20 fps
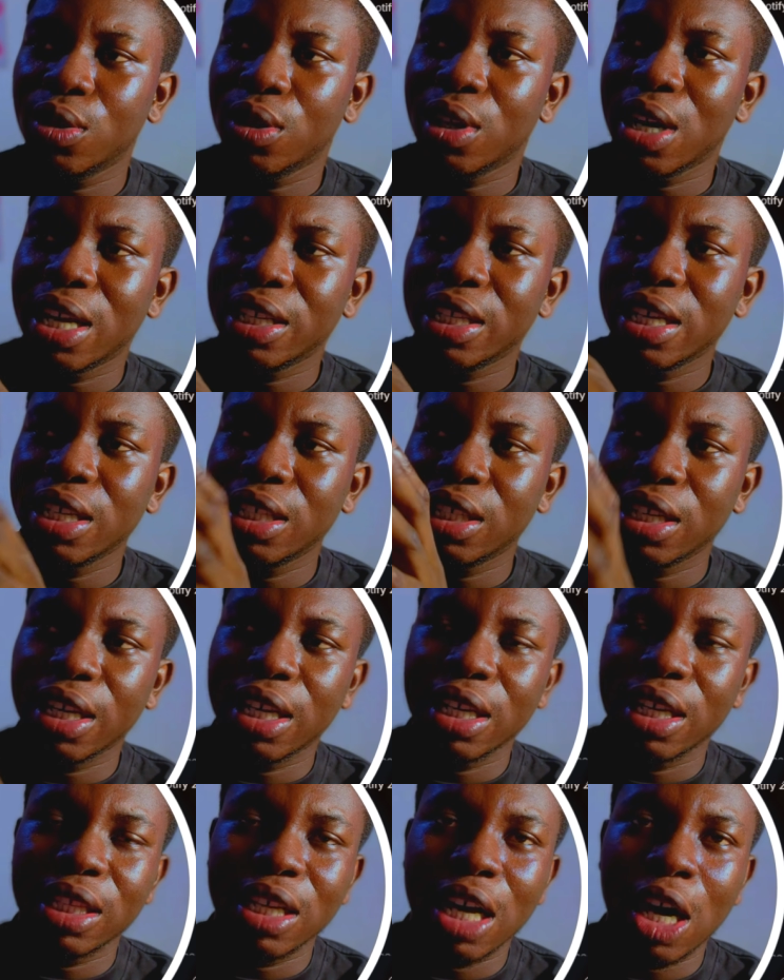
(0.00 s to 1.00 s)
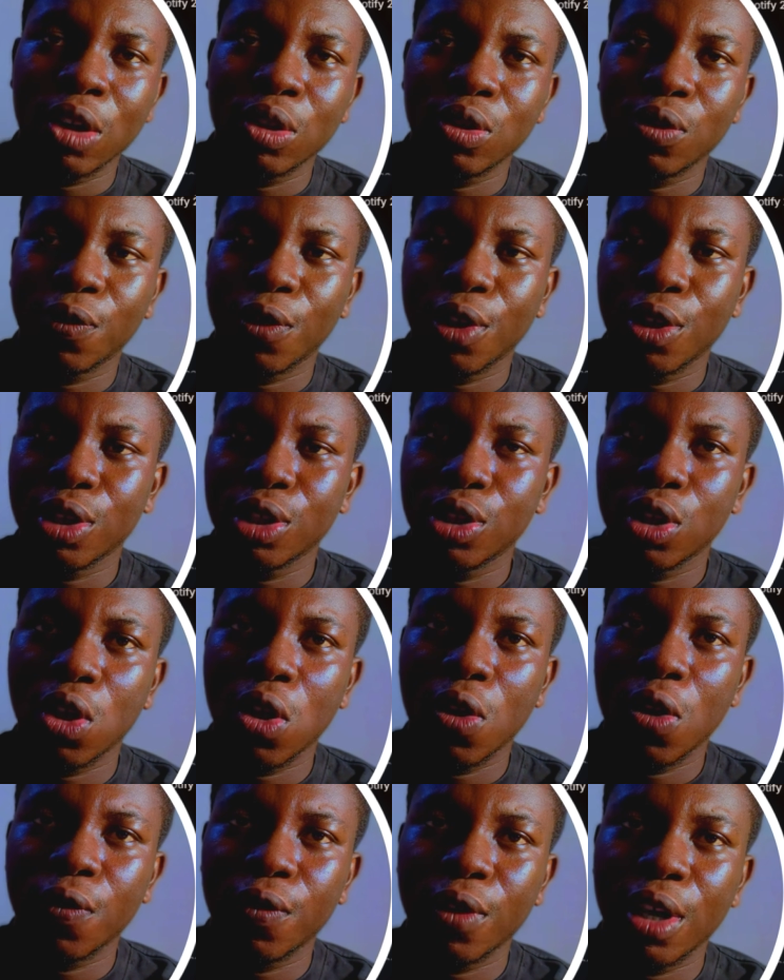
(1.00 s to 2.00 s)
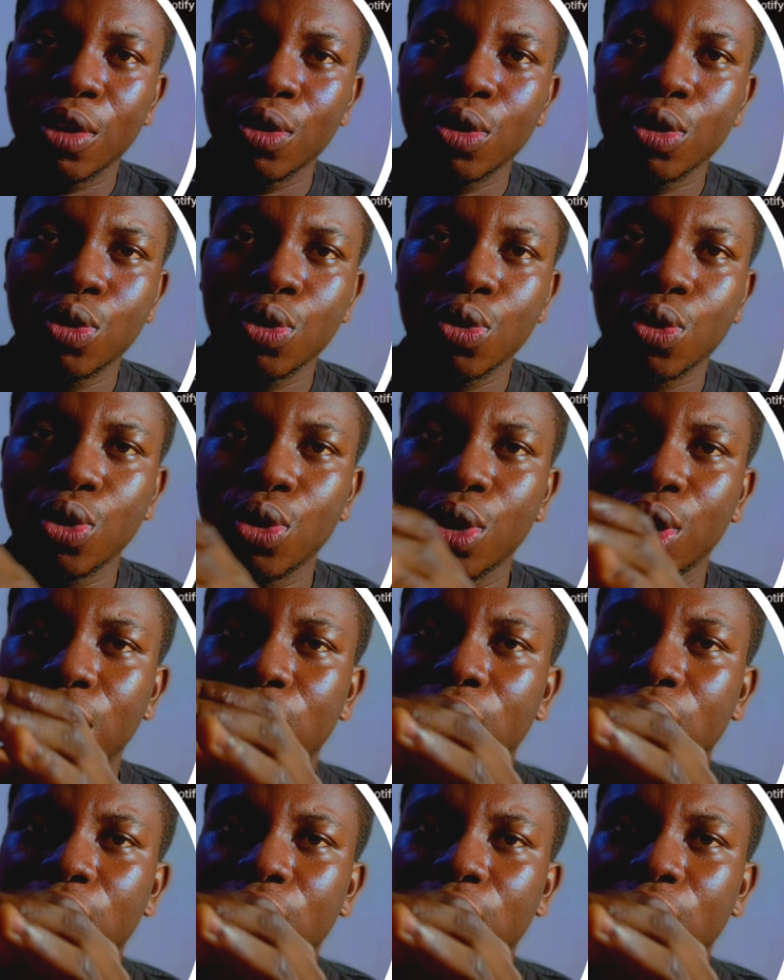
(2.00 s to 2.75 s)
You can just check it out for yourself, and also